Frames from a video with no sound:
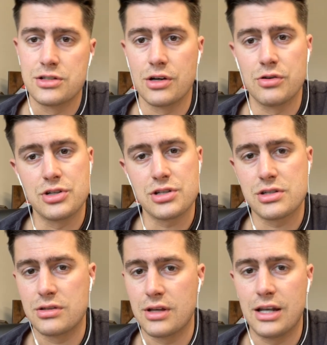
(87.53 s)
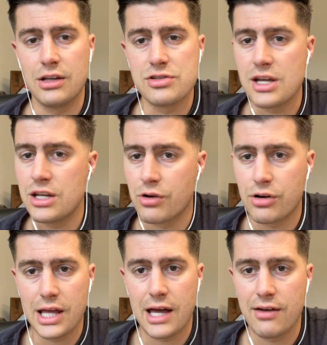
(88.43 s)
So just and you said you
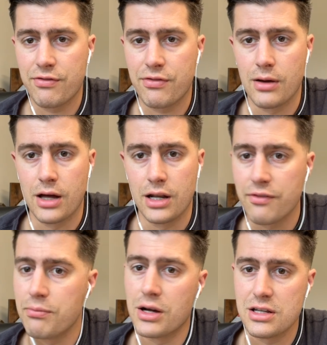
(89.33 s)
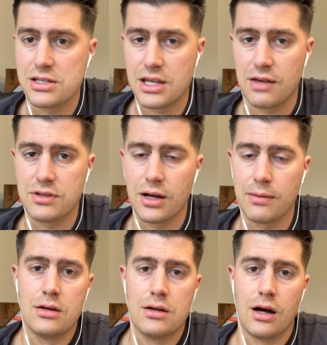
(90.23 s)
already have enough money saved up.